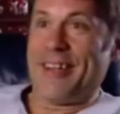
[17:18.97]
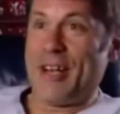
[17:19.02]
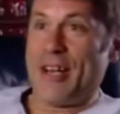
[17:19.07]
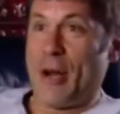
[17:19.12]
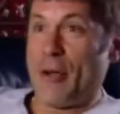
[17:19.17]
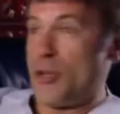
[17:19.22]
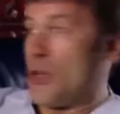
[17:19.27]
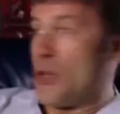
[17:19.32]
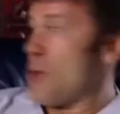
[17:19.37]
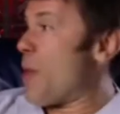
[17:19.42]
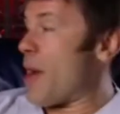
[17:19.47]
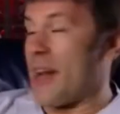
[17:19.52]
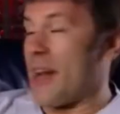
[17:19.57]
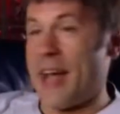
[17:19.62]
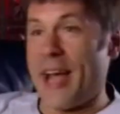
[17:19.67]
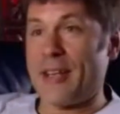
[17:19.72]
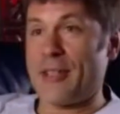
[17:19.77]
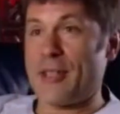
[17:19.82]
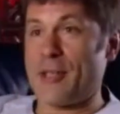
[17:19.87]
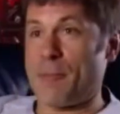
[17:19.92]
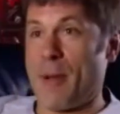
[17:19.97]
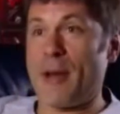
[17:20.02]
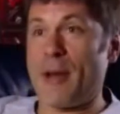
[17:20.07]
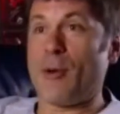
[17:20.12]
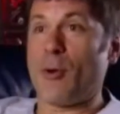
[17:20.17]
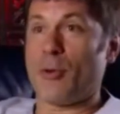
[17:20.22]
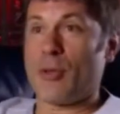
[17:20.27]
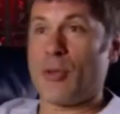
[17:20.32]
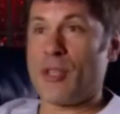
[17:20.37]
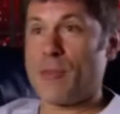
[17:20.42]
You know, you went ahead and
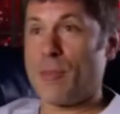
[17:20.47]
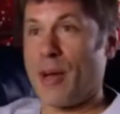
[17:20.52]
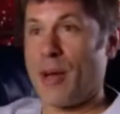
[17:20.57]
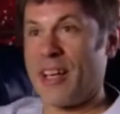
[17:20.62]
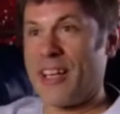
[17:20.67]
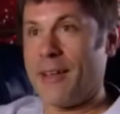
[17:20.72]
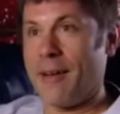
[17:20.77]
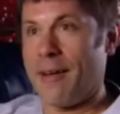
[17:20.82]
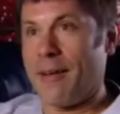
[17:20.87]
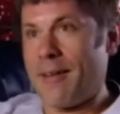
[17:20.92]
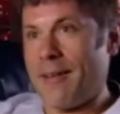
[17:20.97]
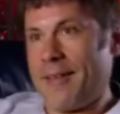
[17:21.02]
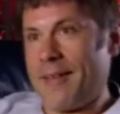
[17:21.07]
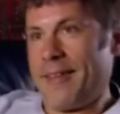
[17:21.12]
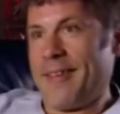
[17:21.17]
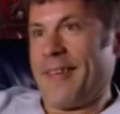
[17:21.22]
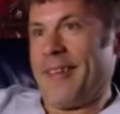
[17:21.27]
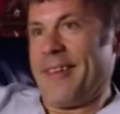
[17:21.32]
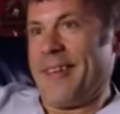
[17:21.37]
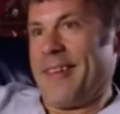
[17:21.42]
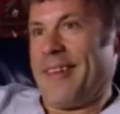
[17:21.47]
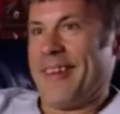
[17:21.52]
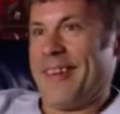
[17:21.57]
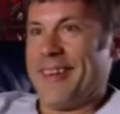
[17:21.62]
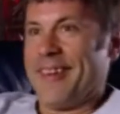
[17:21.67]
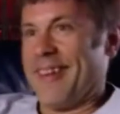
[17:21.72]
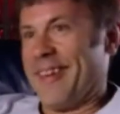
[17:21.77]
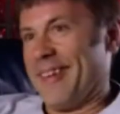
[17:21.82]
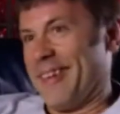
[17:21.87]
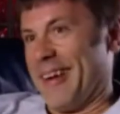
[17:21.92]
spent all this money.
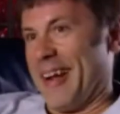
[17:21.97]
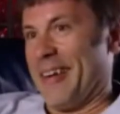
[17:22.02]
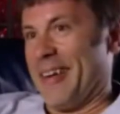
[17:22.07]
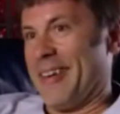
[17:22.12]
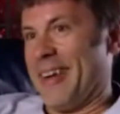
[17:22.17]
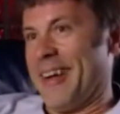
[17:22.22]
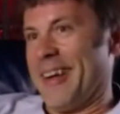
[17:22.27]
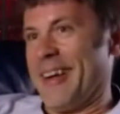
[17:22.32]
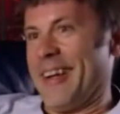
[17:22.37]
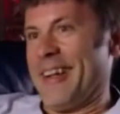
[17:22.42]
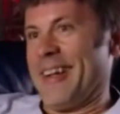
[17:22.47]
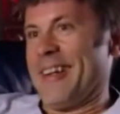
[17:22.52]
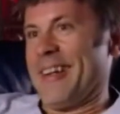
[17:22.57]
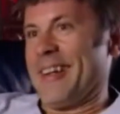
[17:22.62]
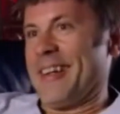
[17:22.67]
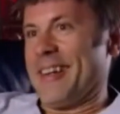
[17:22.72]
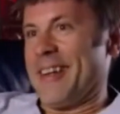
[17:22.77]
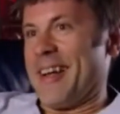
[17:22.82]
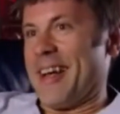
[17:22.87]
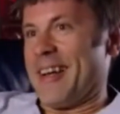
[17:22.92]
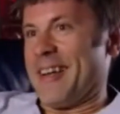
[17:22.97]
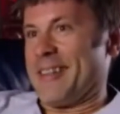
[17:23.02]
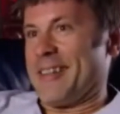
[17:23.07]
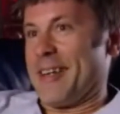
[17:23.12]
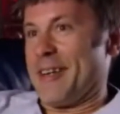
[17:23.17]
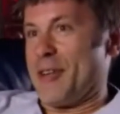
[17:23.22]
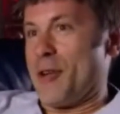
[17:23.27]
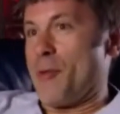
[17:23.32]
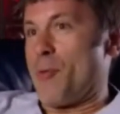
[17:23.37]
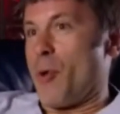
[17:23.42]
You know. I
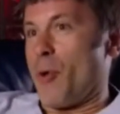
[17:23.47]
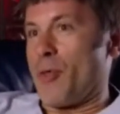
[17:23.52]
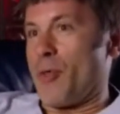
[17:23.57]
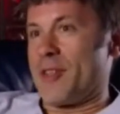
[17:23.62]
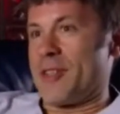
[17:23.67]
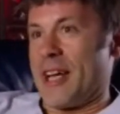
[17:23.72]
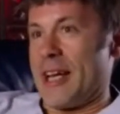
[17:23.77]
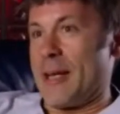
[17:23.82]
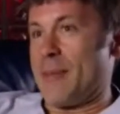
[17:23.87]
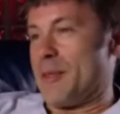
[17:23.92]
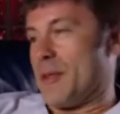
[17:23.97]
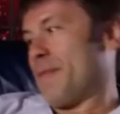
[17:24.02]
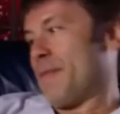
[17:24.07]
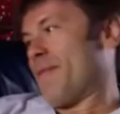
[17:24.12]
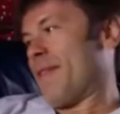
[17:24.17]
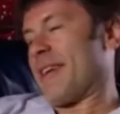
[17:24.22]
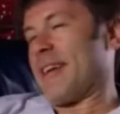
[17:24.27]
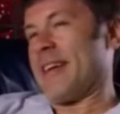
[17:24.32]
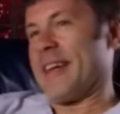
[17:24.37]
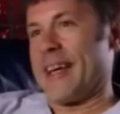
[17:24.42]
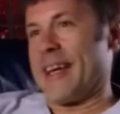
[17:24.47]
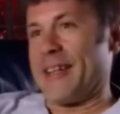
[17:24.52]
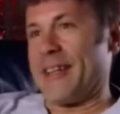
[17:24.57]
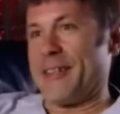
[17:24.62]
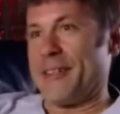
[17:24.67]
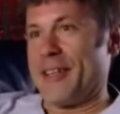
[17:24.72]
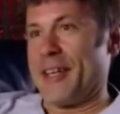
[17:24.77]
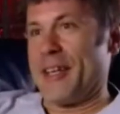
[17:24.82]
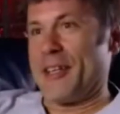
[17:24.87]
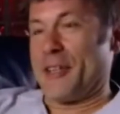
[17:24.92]
said, you want the tapes? You fucking get in
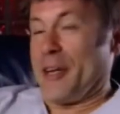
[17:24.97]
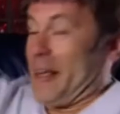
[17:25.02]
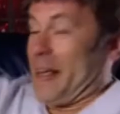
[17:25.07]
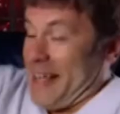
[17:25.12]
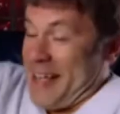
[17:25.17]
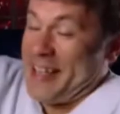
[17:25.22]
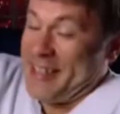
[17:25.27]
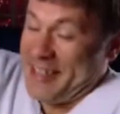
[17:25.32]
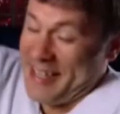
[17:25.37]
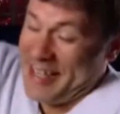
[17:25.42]
the ditch. He